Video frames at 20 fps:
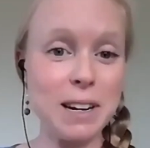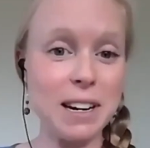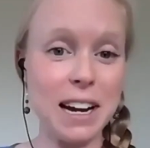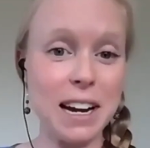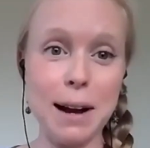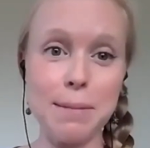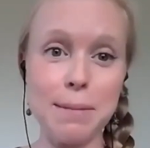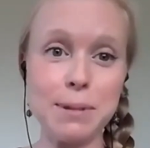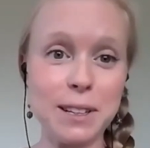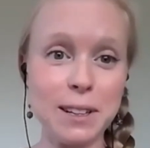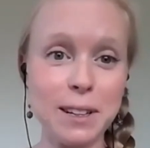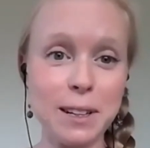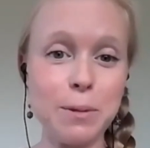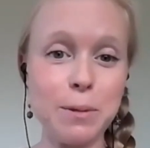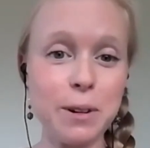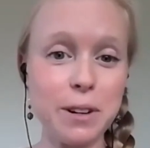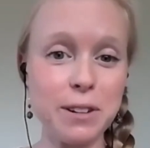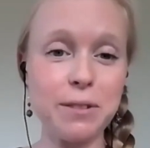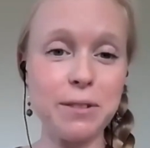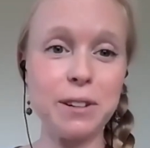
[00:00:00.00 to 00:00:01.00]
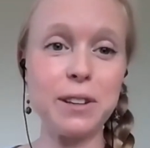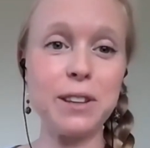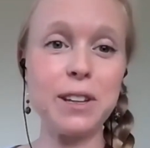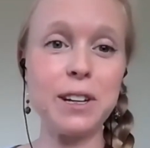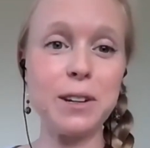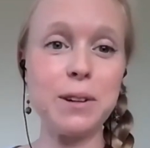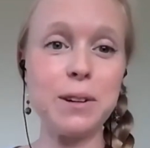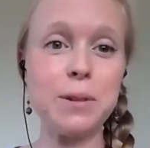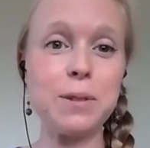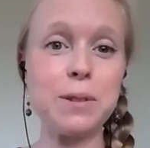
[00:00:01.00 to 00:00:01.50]
been absolutely wonderful.
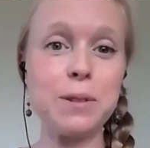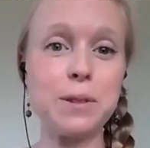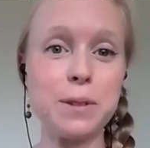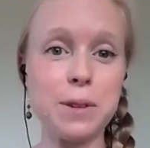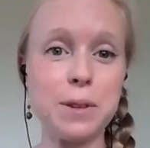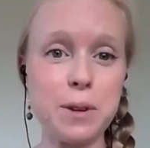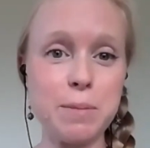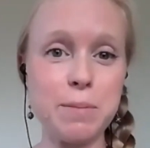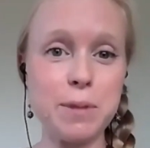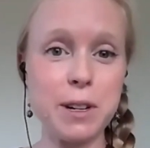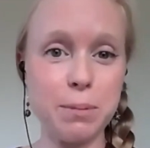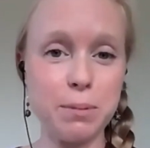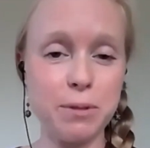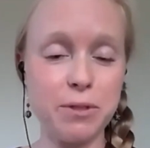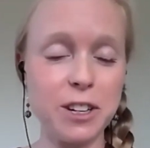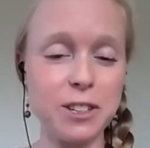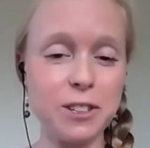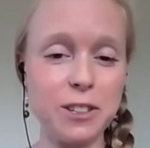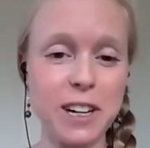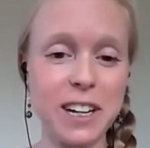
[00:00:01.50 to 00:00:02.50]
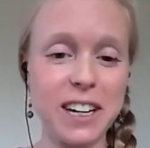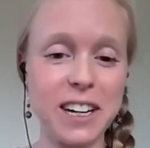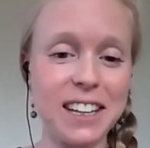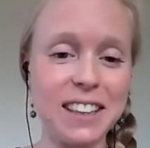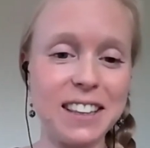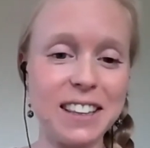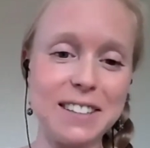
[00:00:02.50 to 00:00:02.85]
Thank you so much, Professor Kenny.